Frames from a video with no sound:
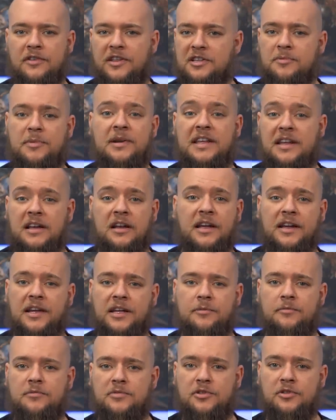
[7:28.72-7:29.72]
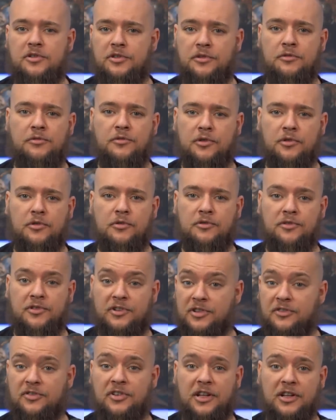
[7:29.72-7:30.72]
There's many claims that unicorns
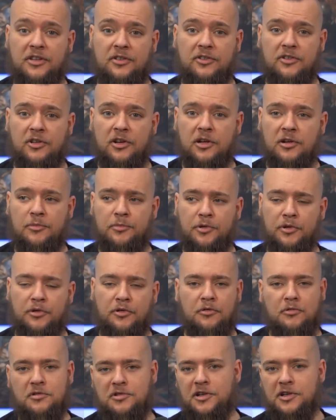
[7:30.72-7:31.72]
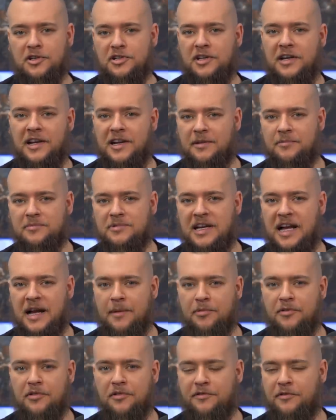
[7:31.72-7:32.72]
exist, but all such claims
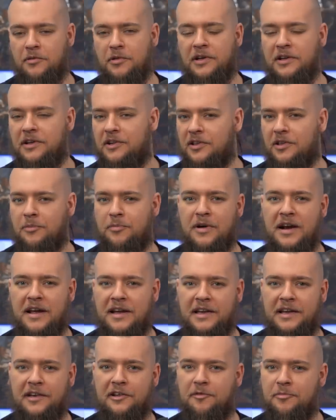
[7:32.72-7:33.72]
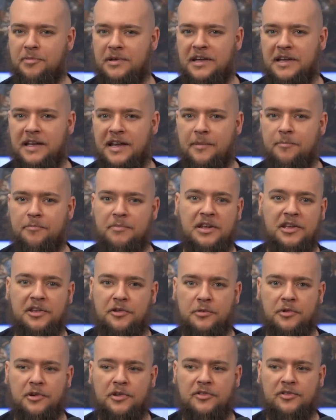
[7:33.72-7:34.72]
happen to fall into the bracket of being
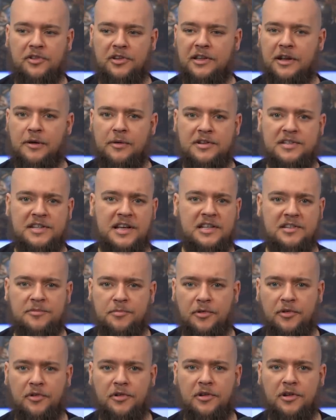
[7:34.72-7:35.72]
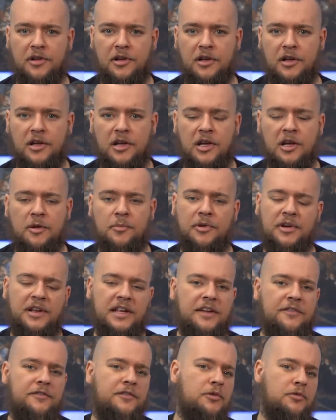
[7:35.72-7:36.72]
ambiguous in their assessment. But
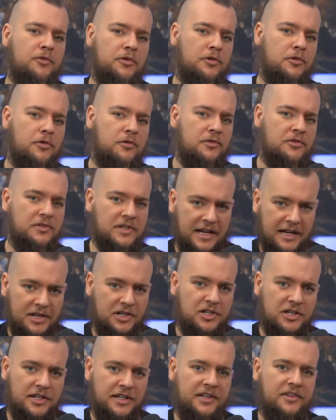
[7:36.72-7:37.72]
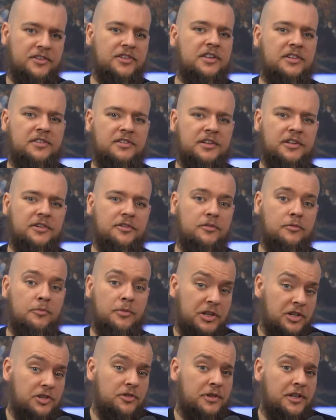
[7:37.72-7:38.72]
if unicorns actually existed,
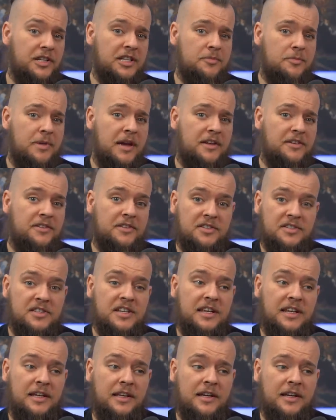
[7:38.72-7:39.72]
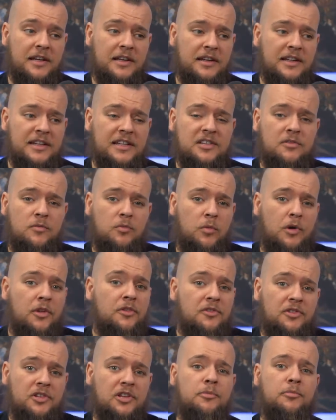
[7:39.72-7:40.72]
we should expect to see, at least
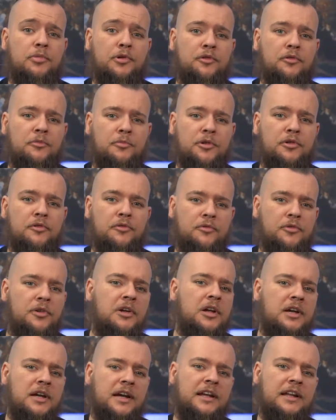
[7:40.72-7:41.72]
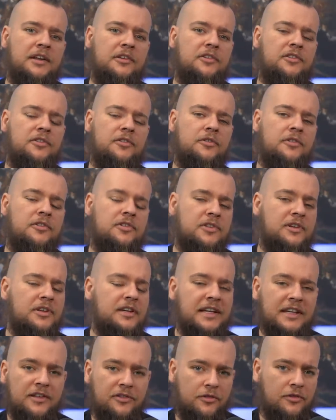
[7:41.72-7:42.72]
once in a blue moon, an instance that
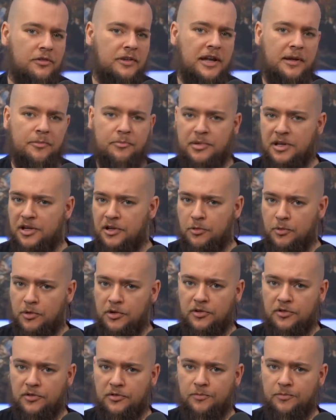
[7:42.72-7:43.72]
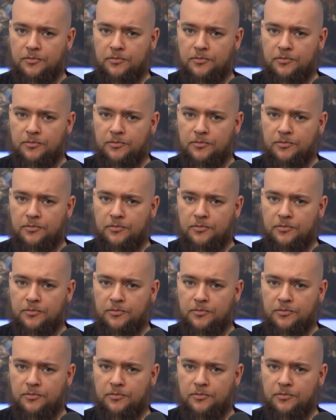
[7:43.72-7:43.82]
isn't ambiguous.